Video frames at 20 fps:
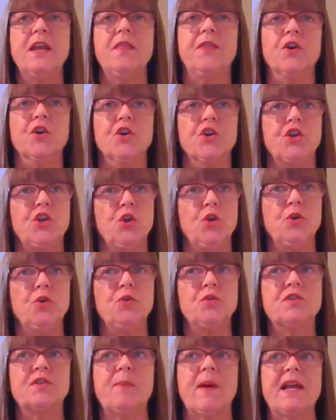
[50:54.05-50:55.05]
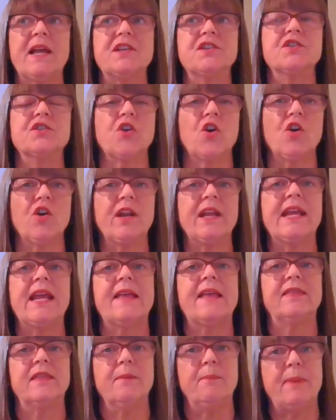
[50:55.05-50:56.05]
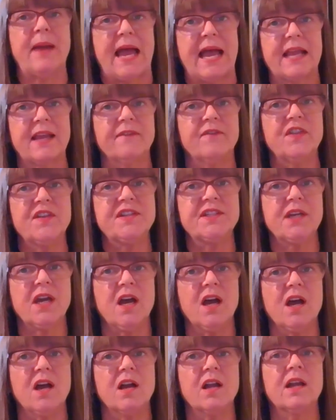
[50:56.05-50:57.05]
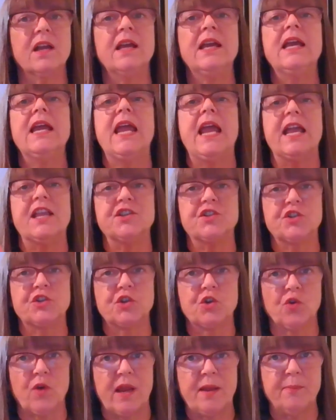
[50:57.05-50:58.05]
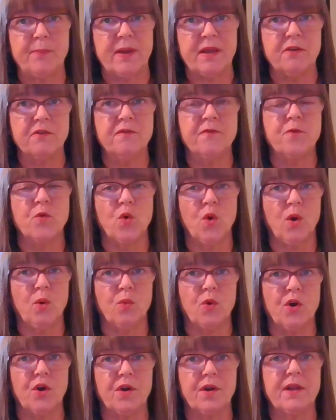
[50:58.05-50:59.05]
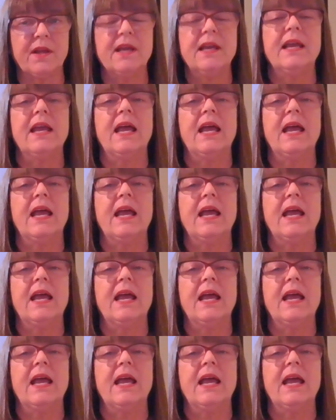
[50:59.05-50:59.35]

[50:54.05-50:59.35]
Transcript: They're used by starting at the back of the tongue and scraping forward.